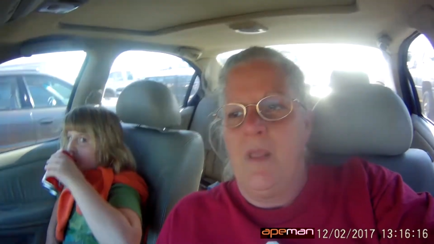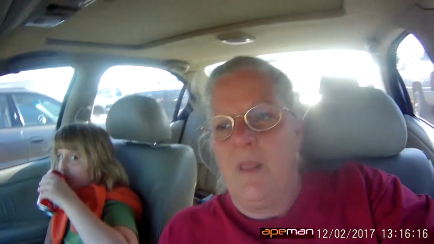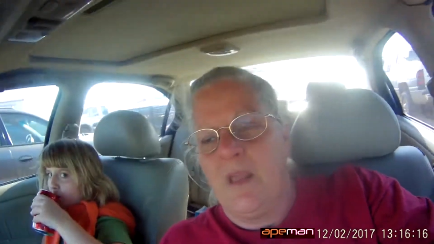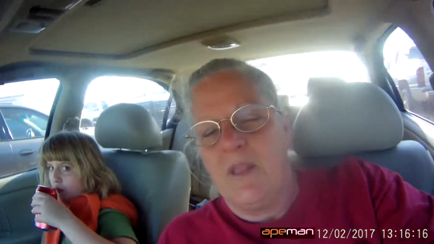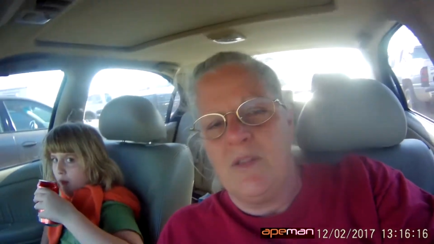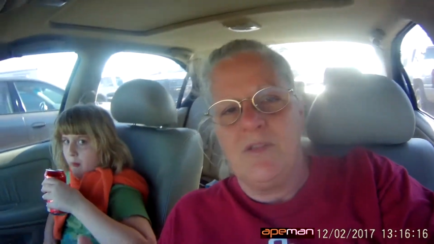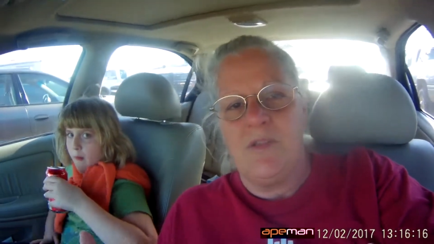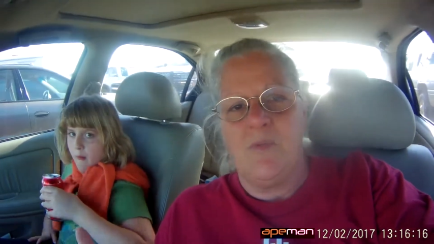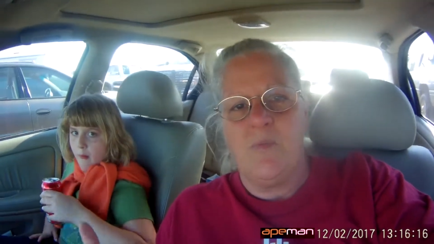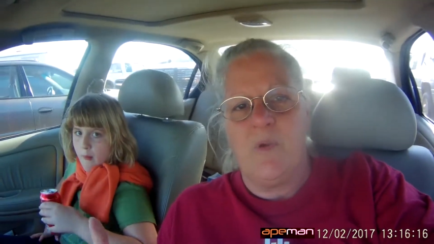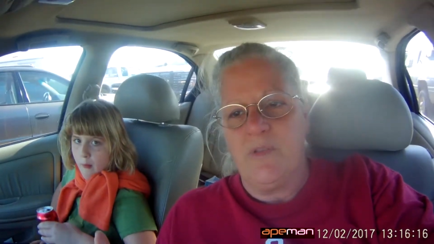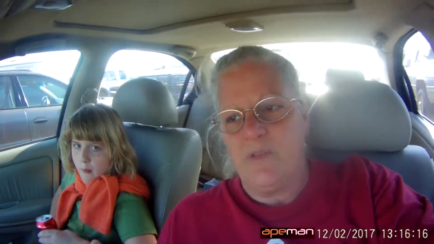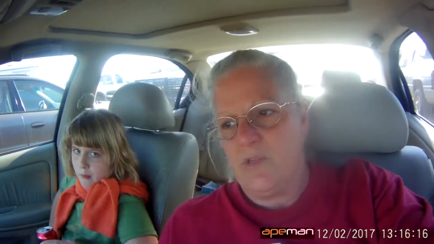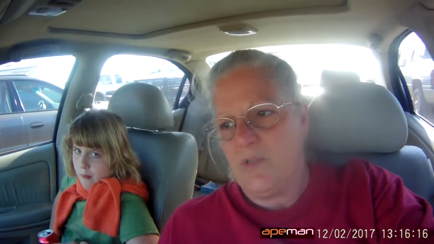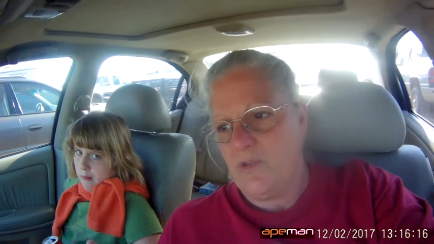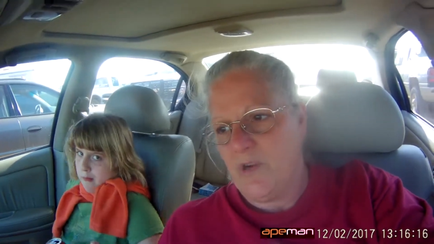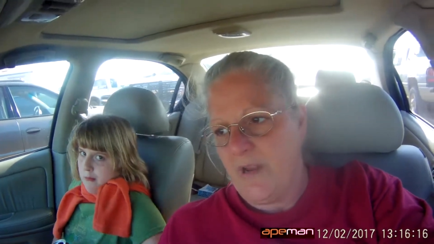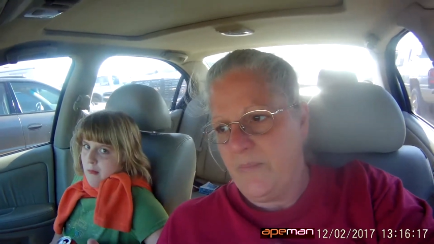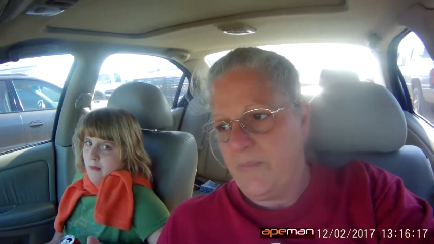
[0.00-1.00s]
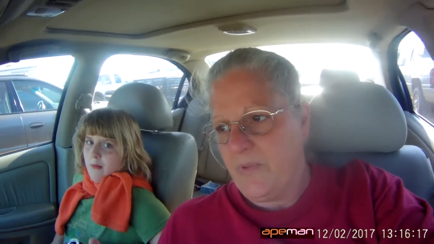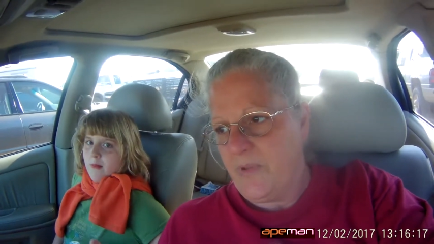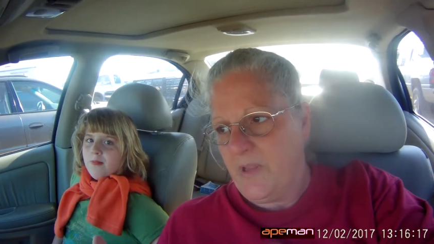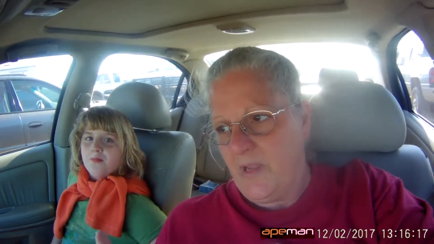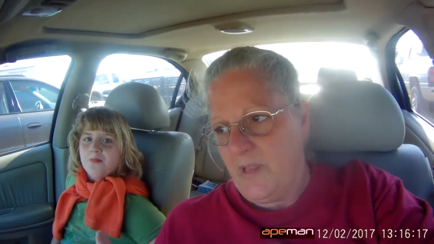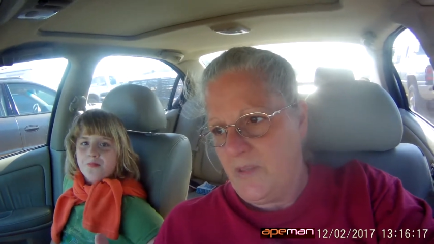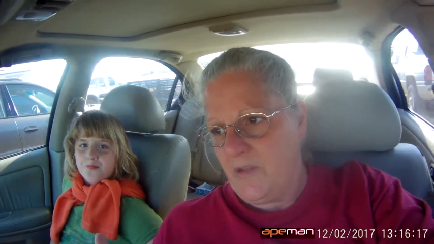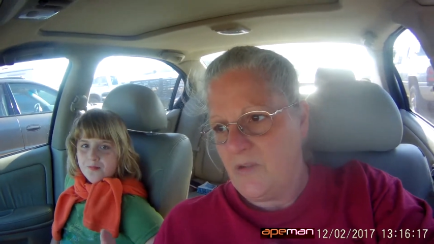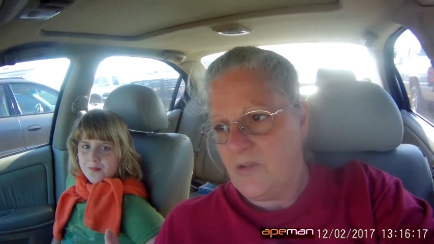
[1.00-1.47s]
Kinzie wants a
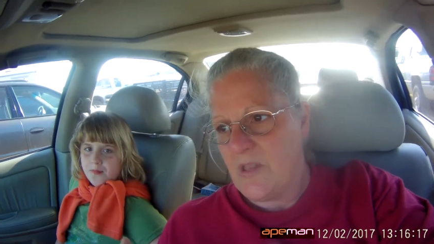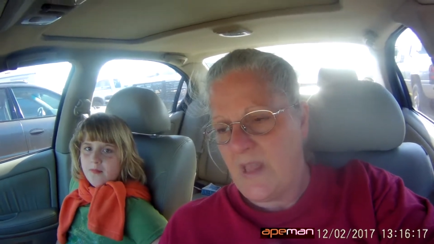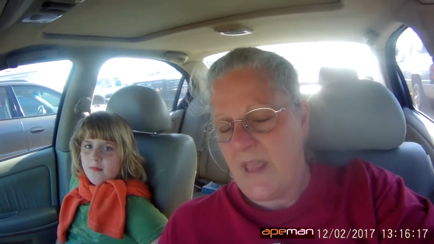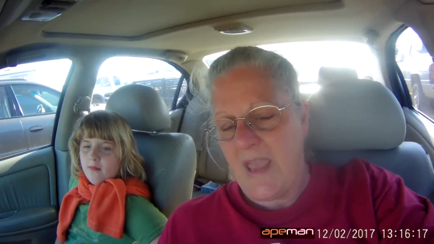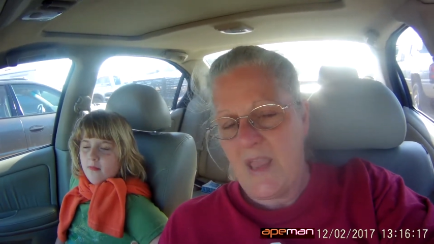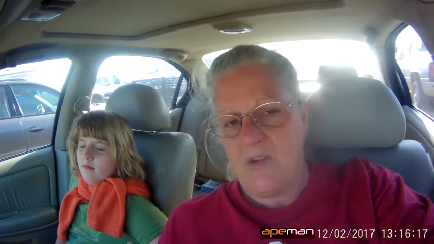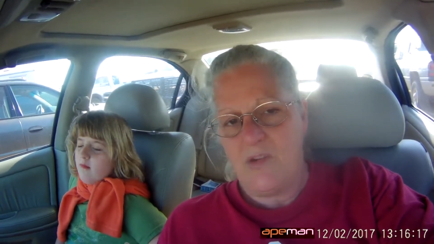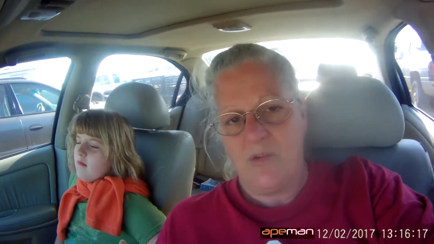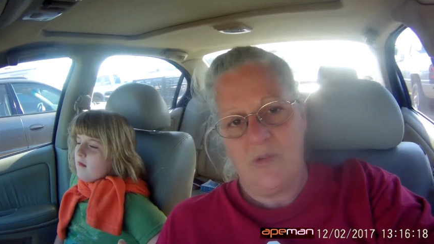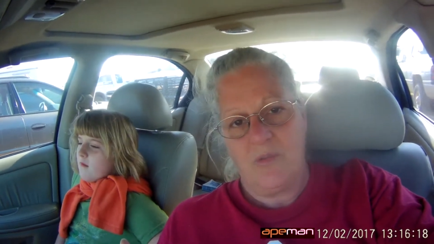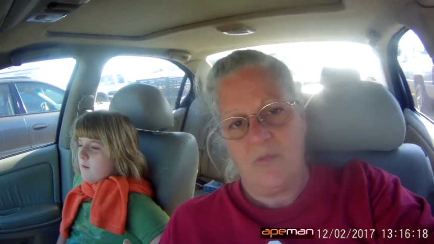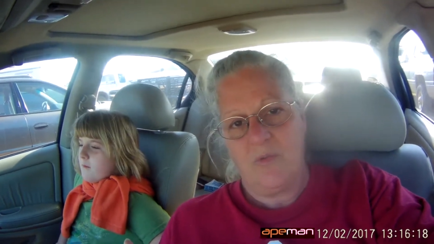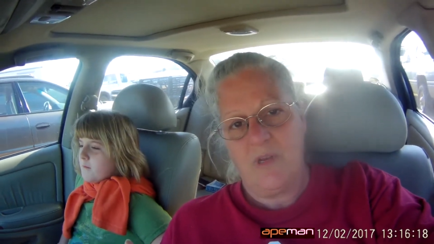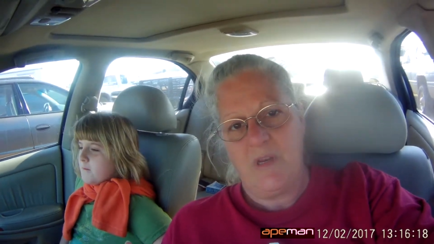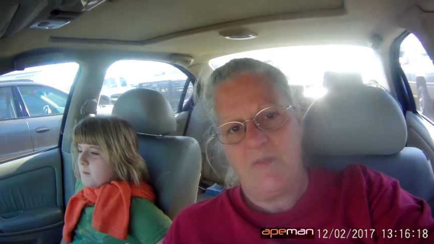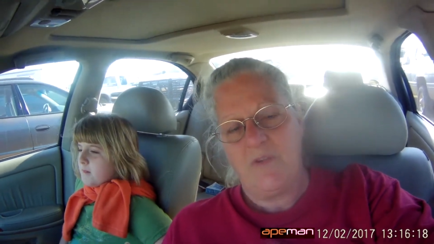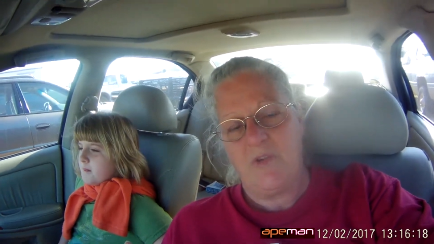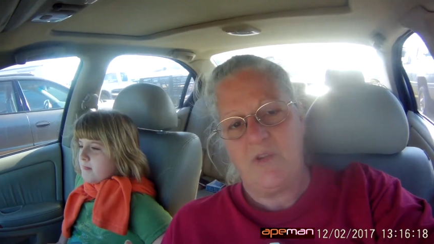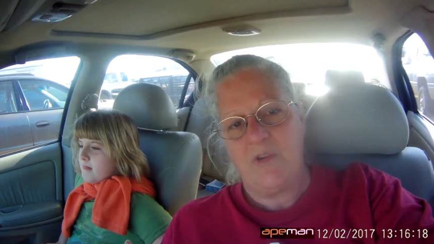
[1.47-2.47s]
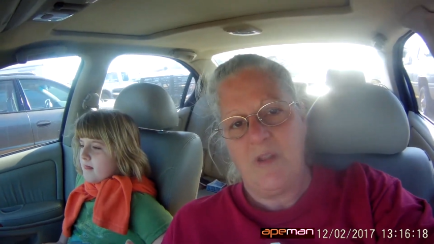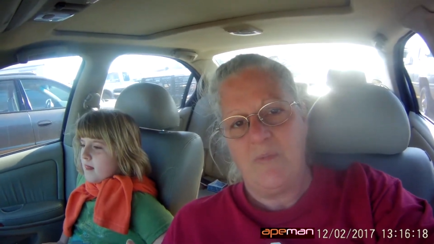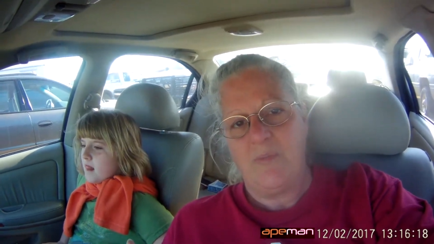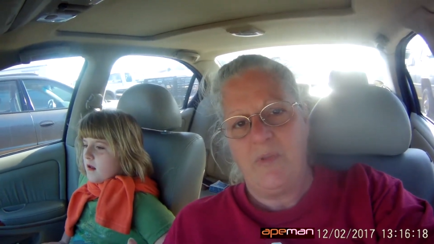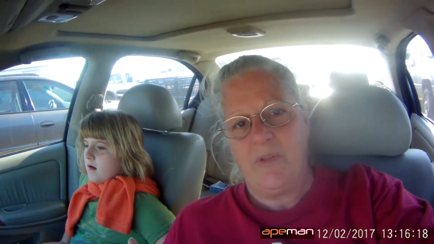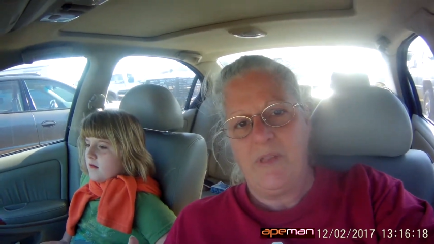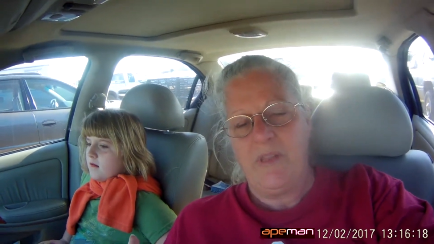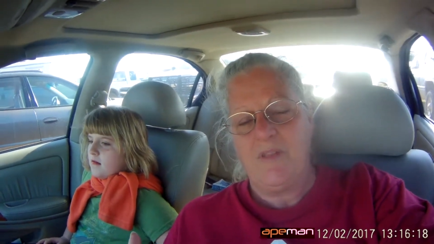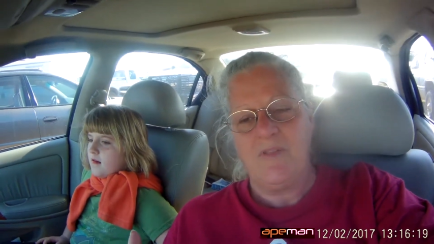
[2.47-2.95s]
trampoline. There's they had two or three different
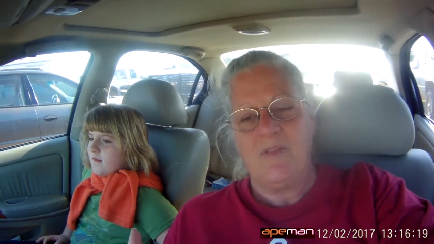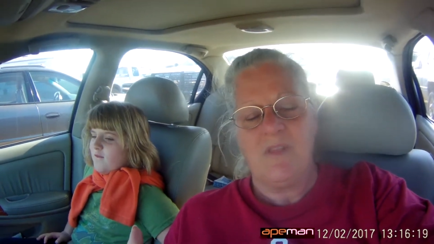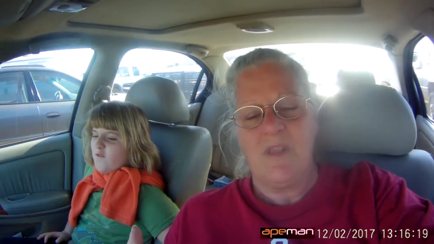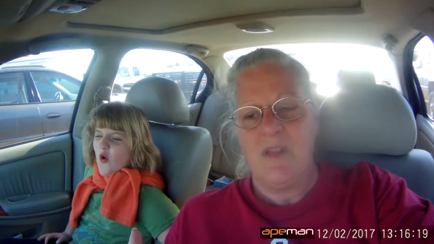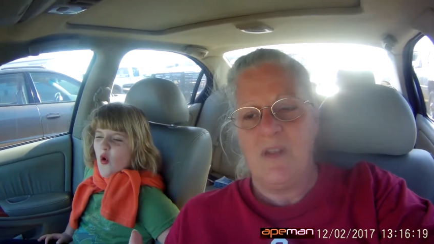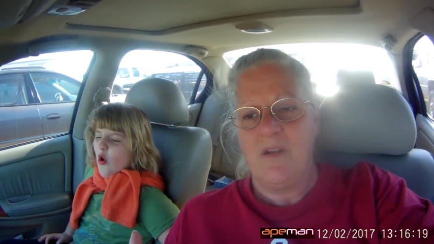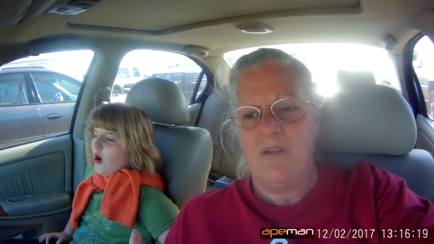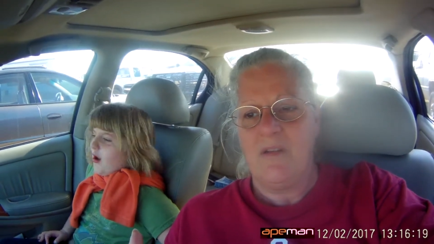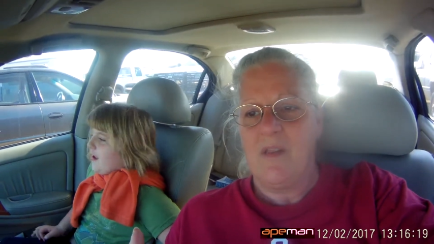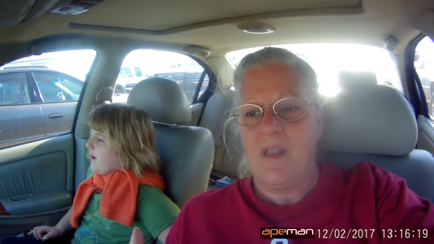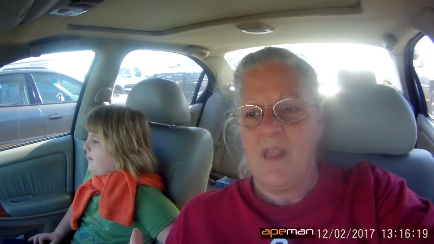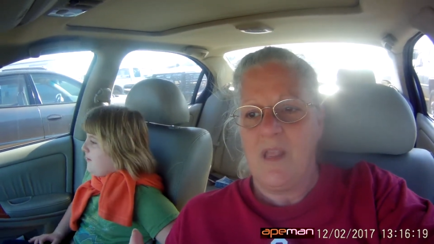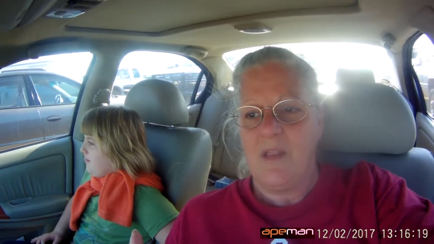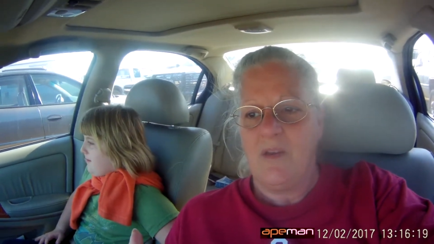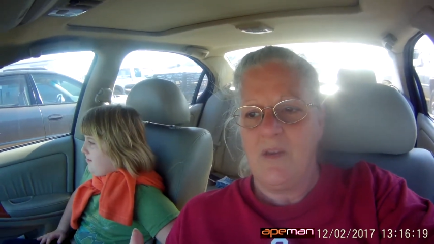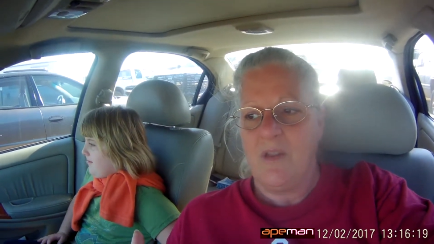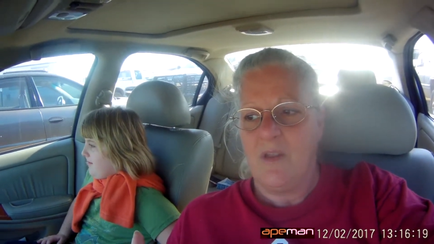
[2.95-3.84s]
trampolines there that.